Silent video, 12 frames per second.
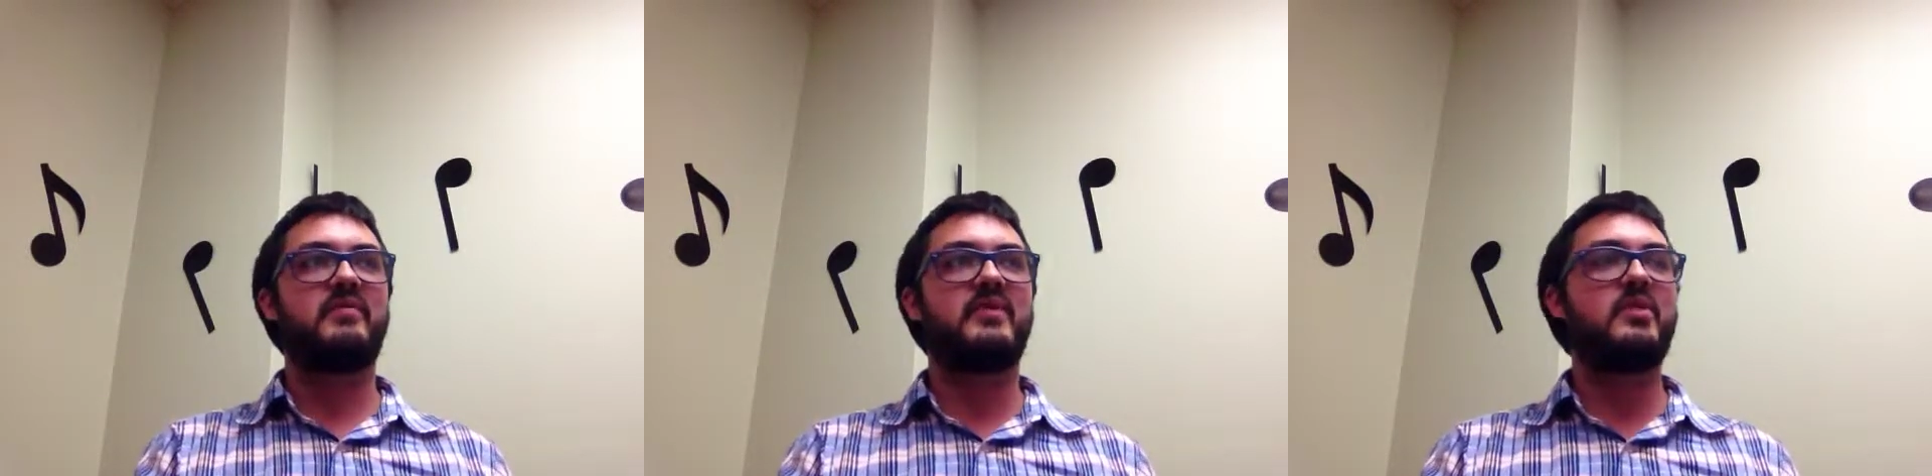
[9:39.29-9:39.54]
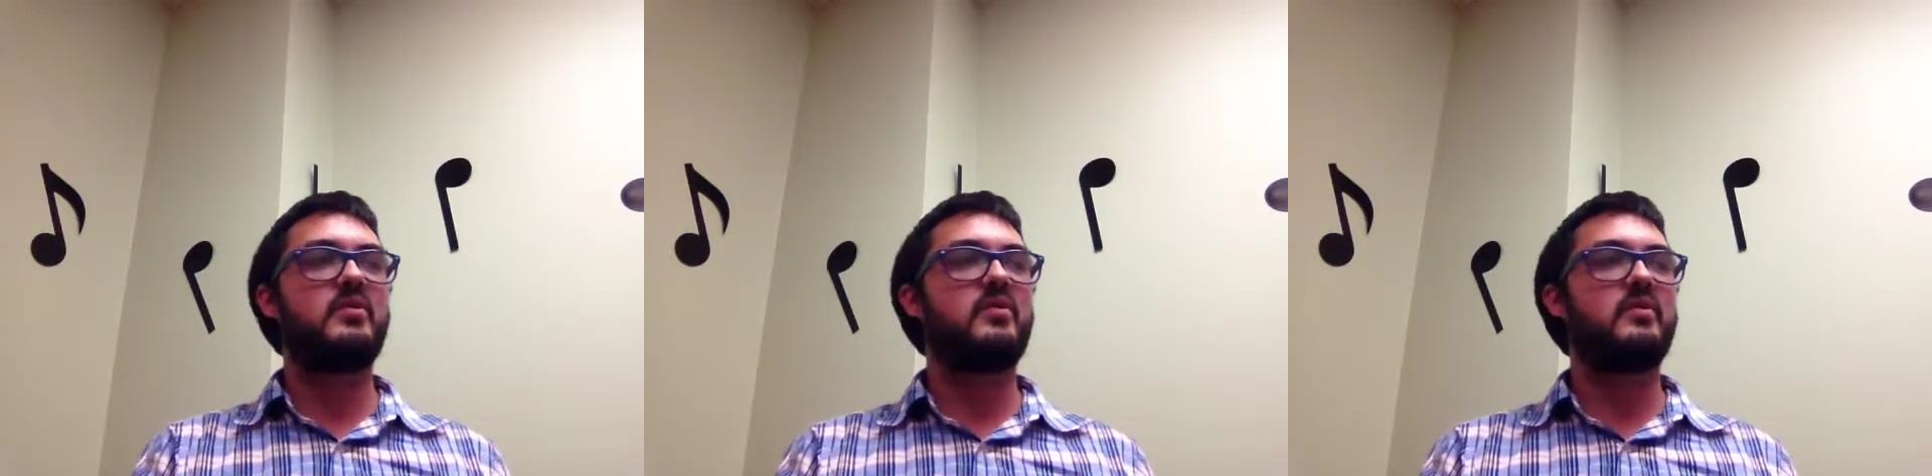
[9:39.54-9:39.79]

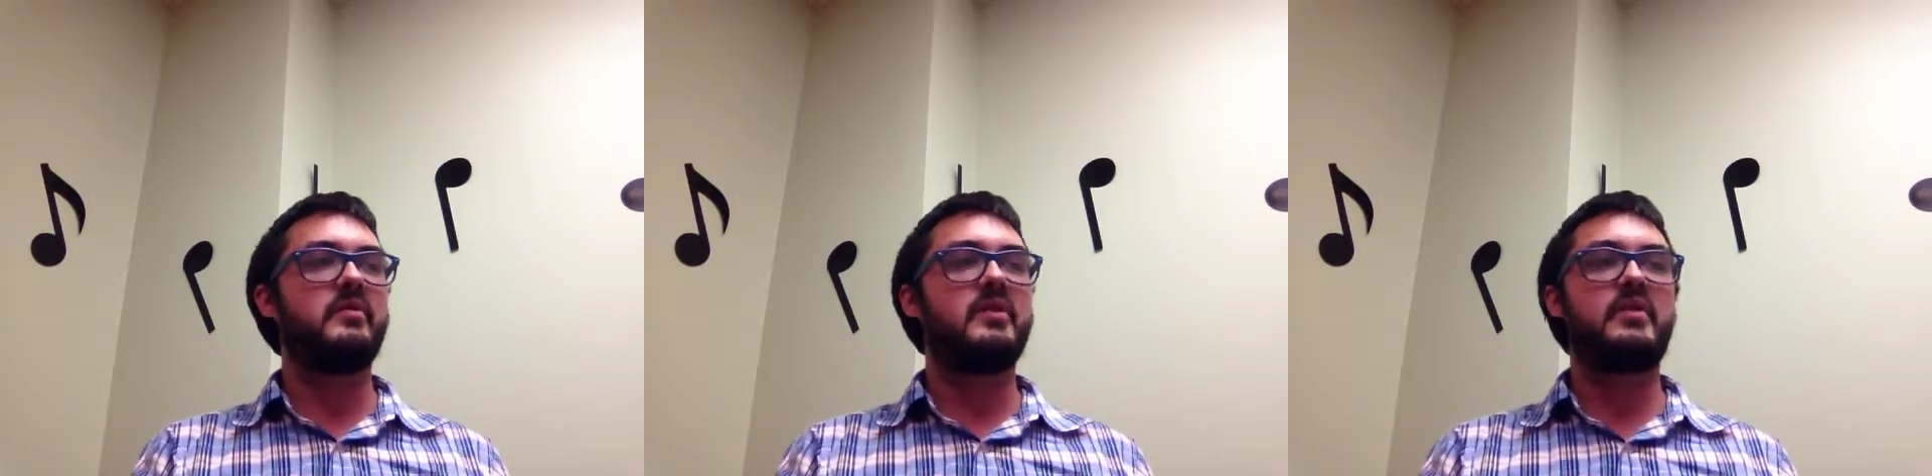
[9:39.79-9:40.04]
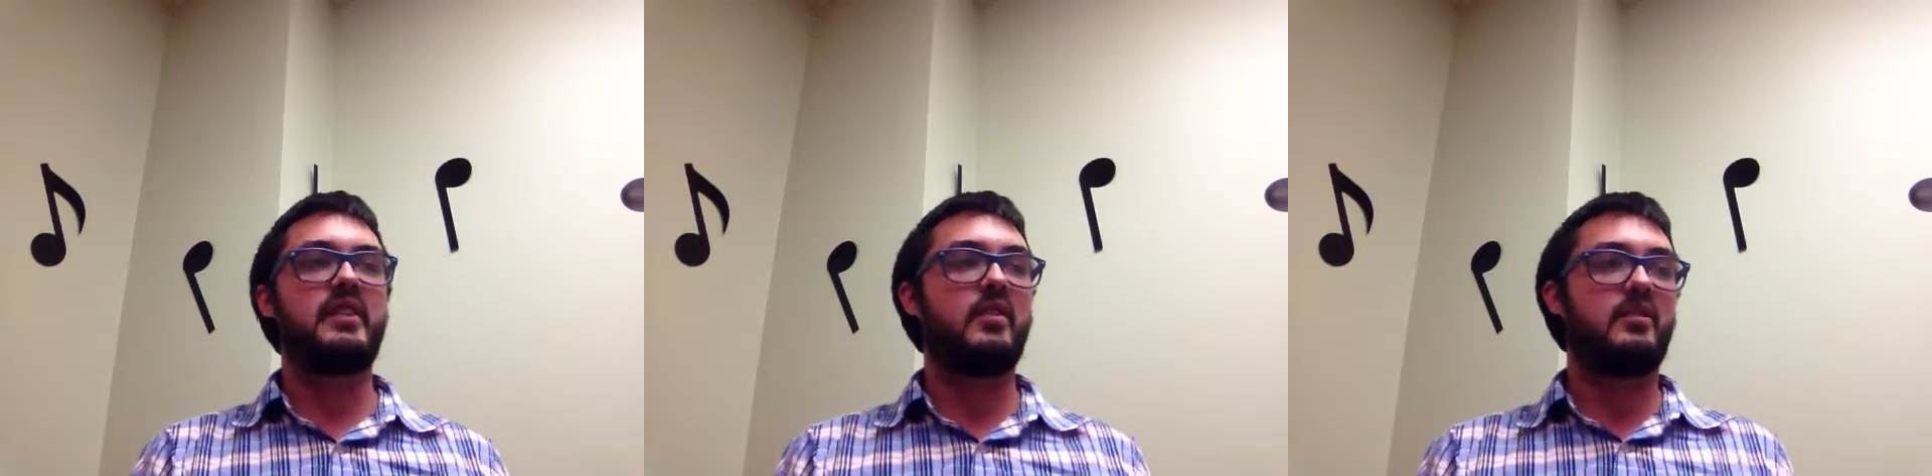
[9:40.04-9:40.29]

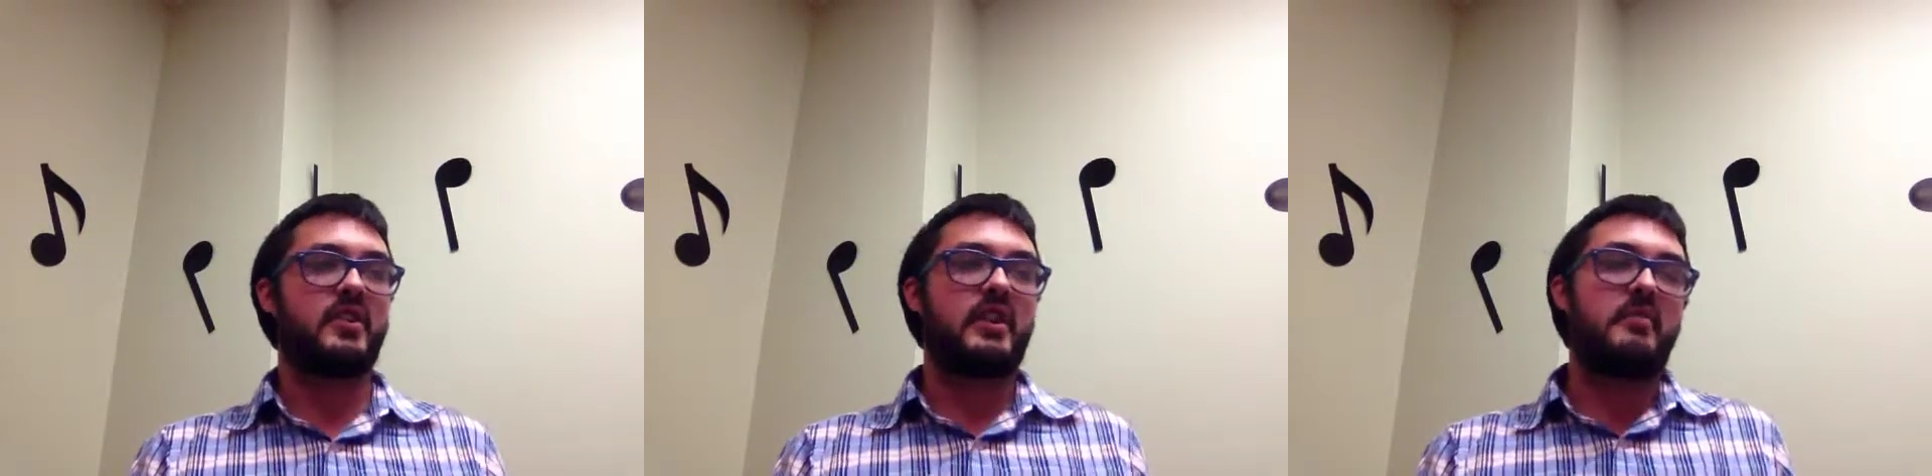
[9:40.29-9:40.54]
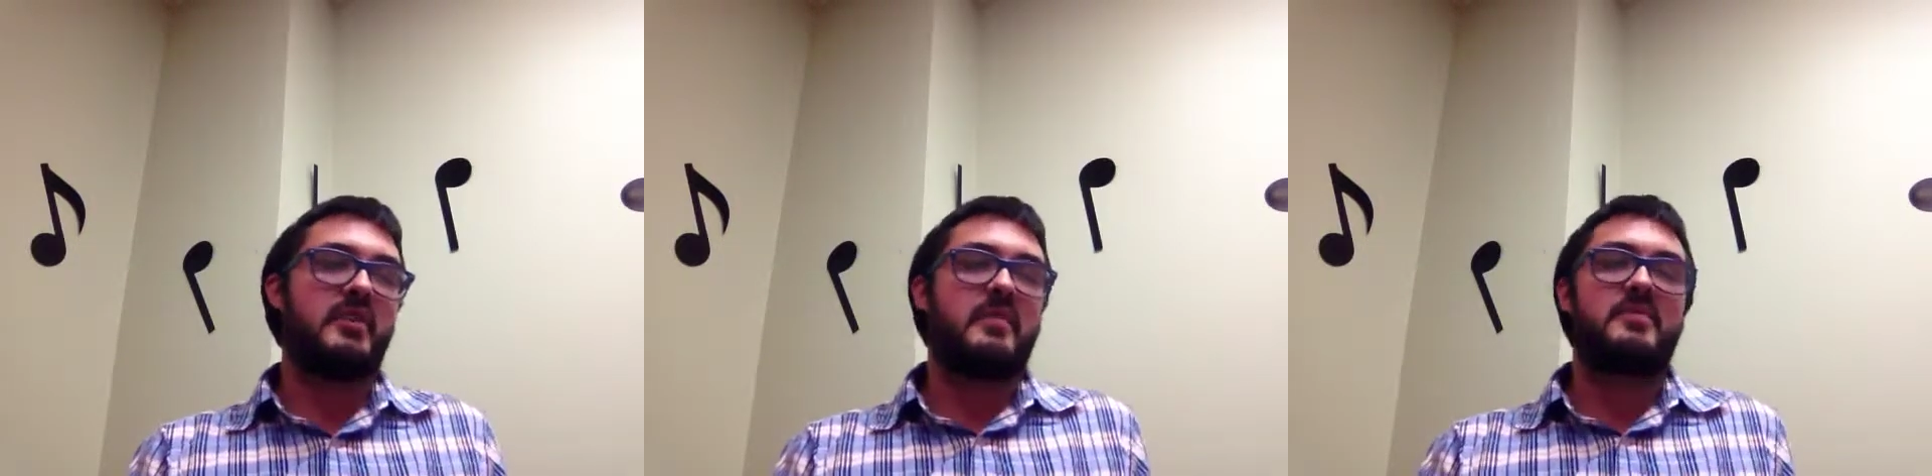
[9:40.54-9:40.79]
you can
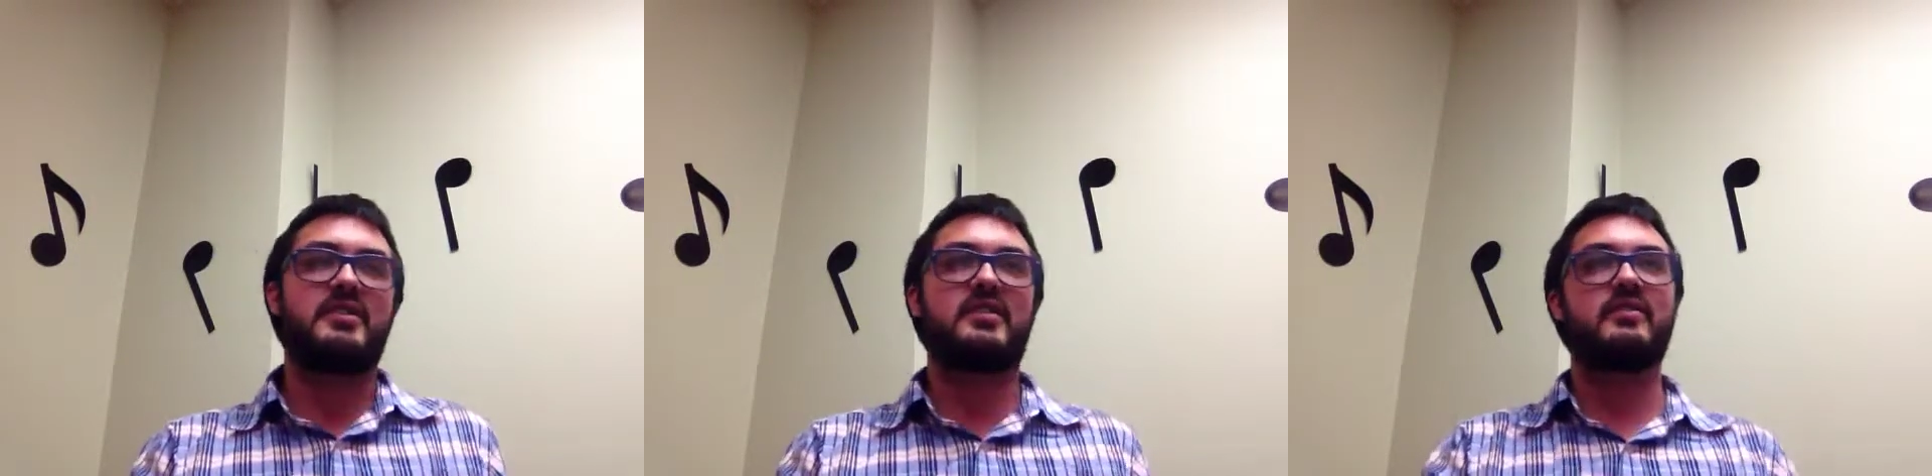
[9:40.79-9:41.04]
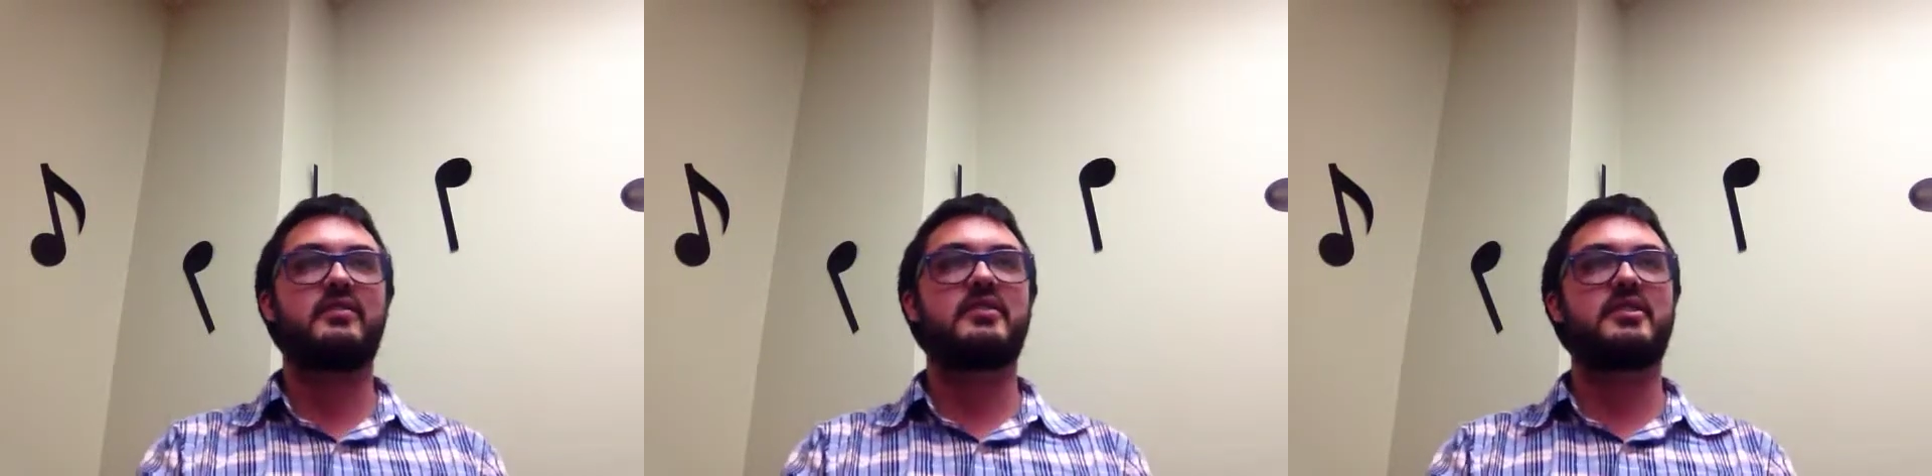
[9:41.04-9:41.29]
overcome
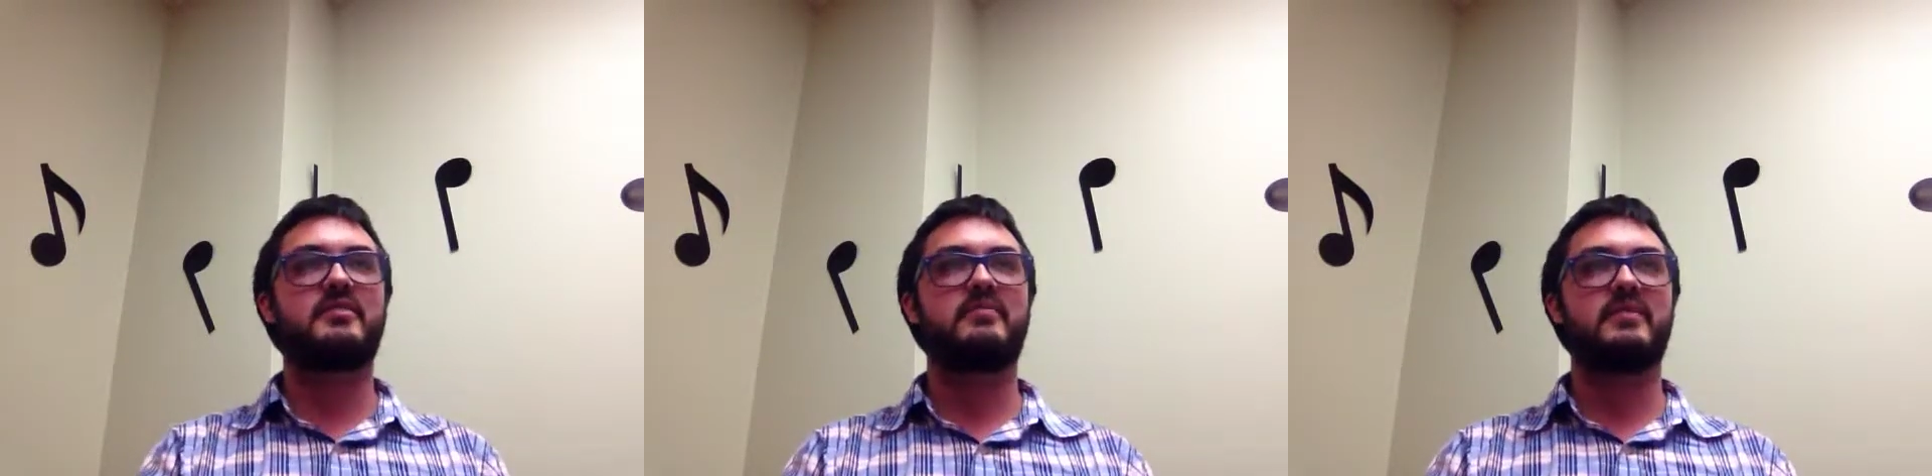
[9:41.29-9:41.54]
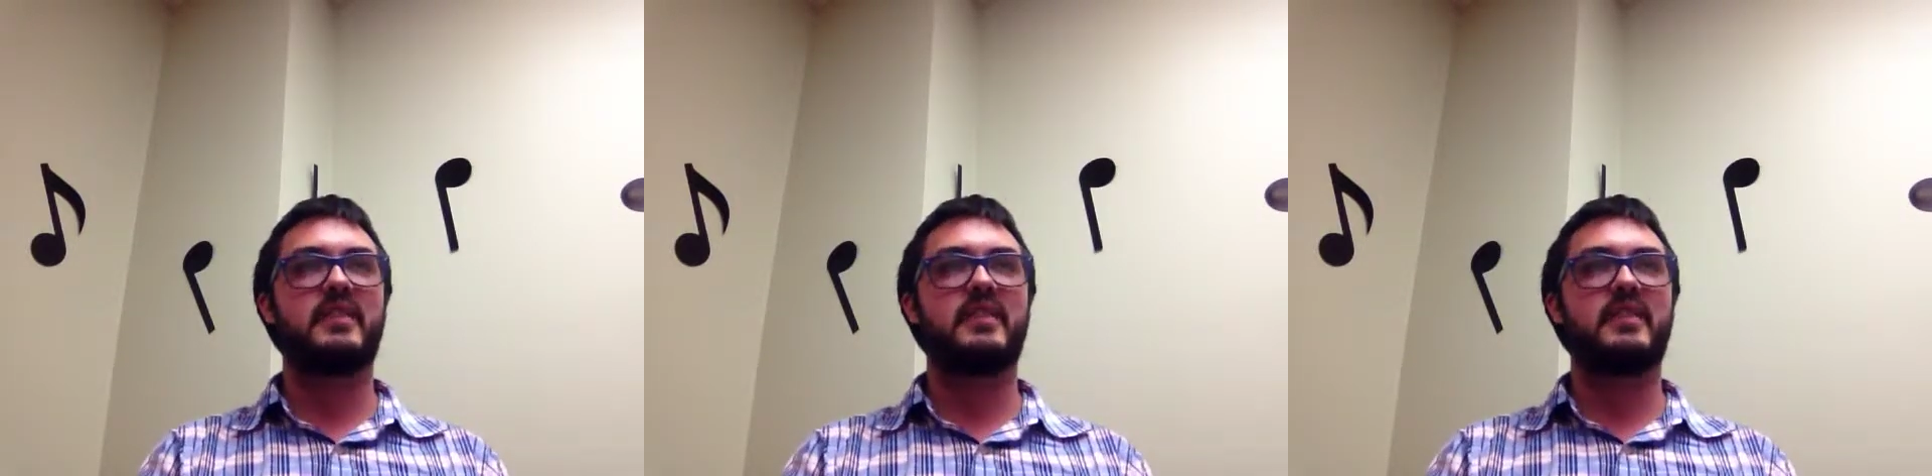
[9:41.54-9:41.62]
obstacles.